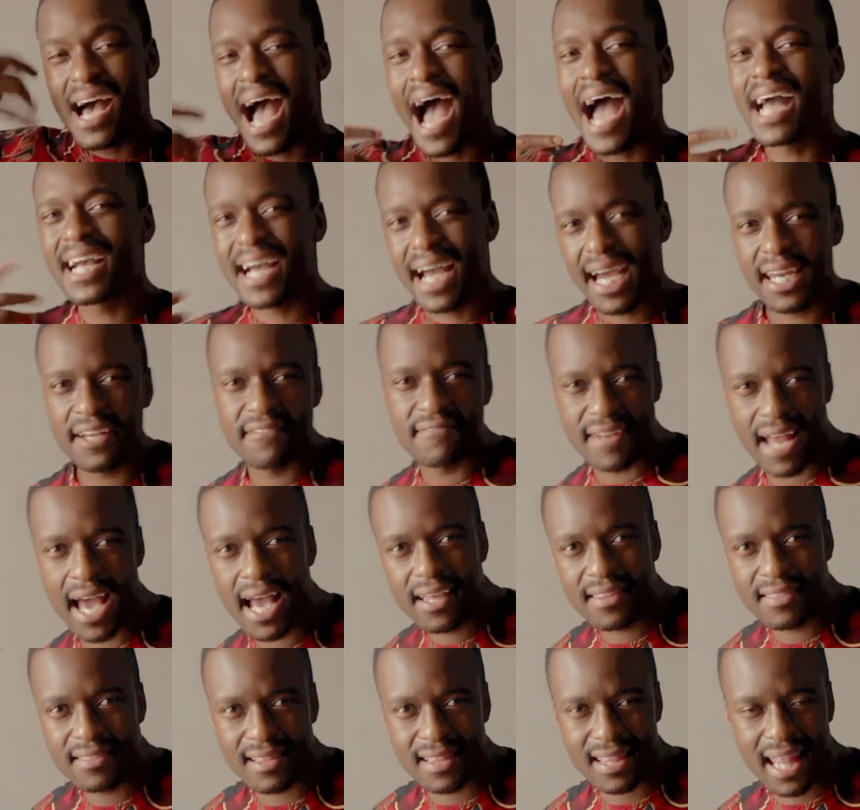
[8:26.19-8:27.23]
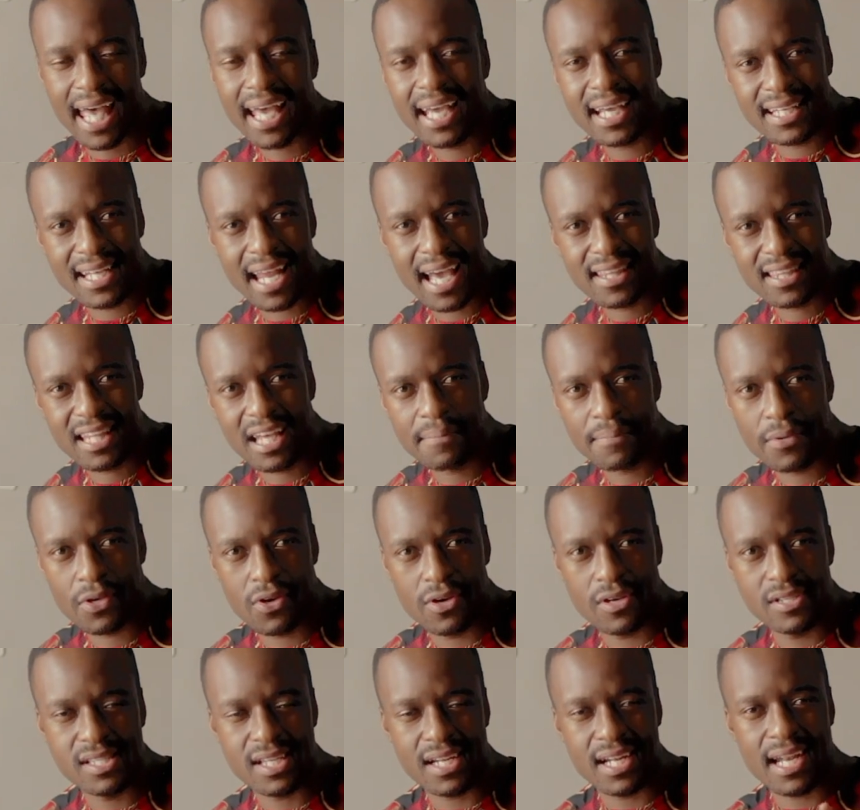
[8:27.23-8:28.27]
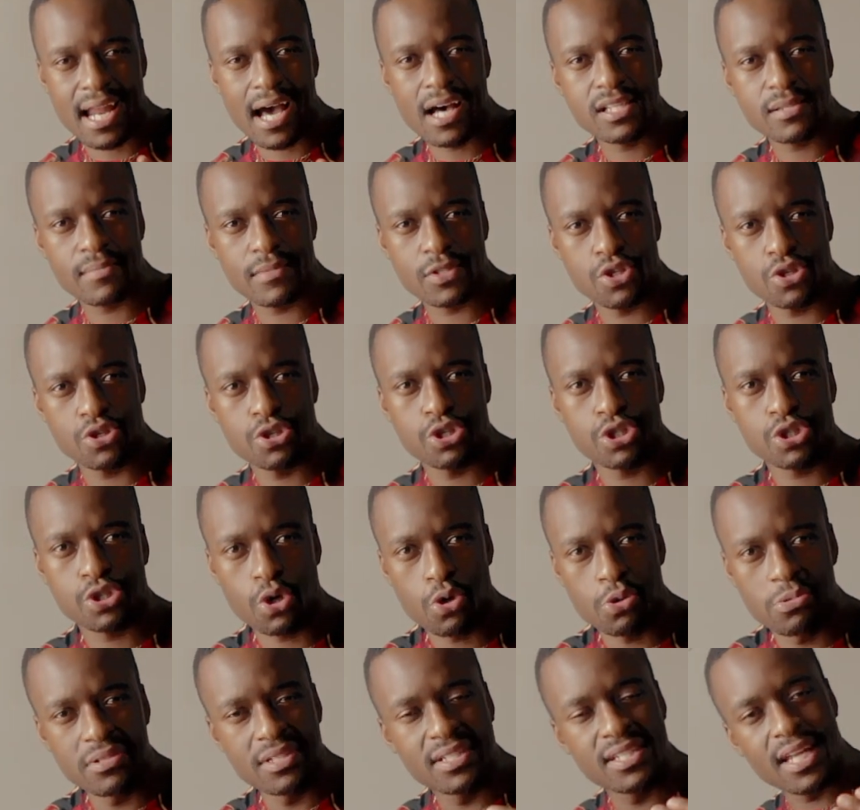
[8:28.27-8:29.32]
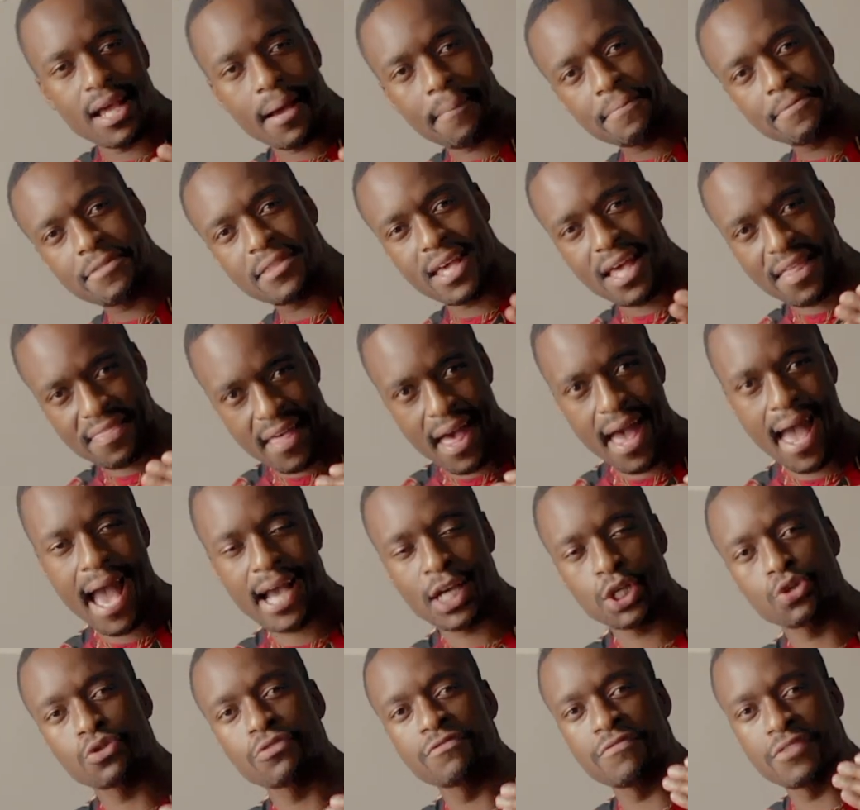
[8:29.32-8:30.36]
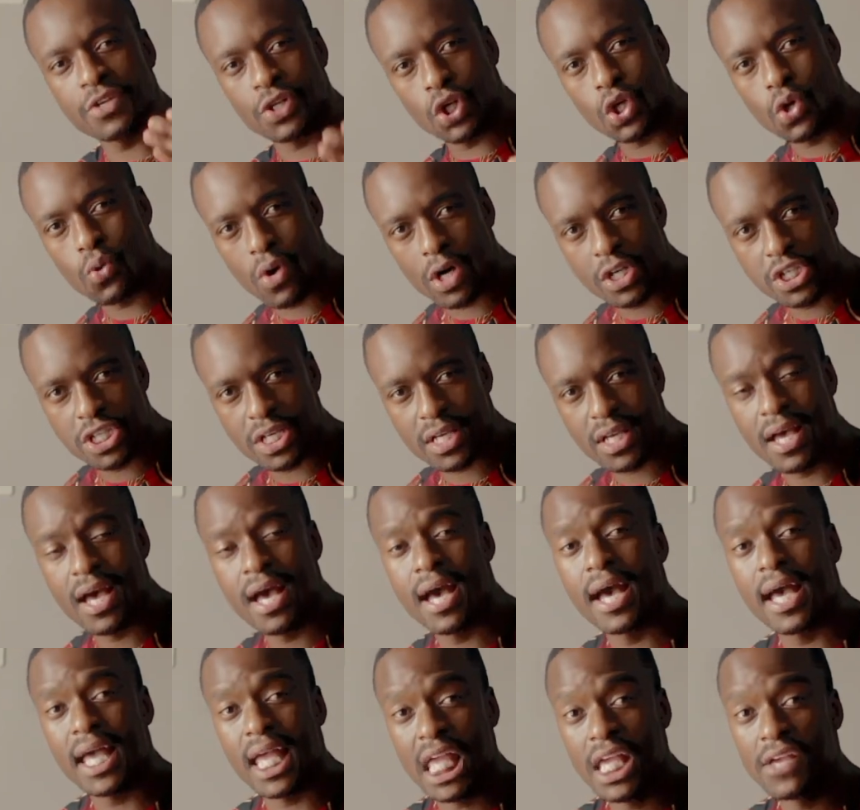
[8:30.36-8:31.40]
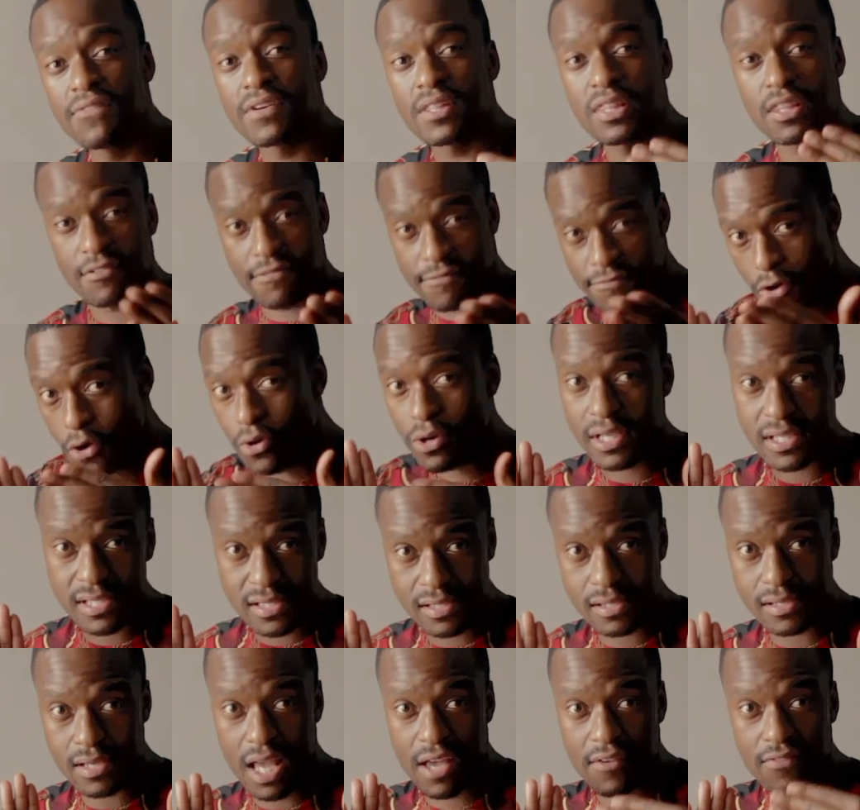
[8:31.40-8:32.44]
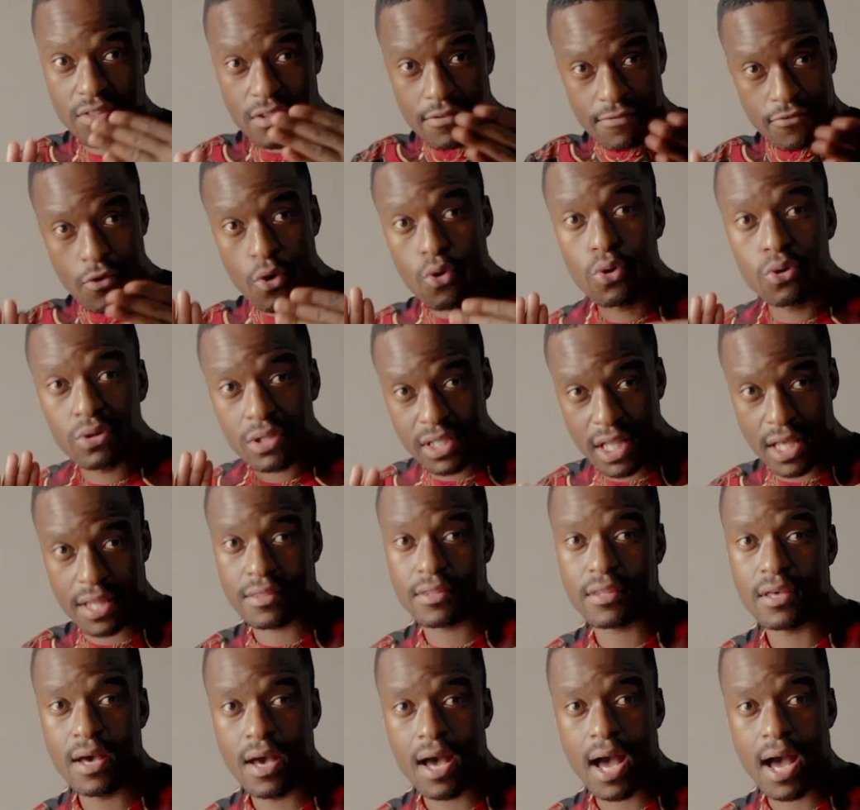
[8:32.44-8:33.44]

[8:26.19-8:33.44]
I kind of like it like that because it allows me to show depth in the actual video you're watching, even the focal length.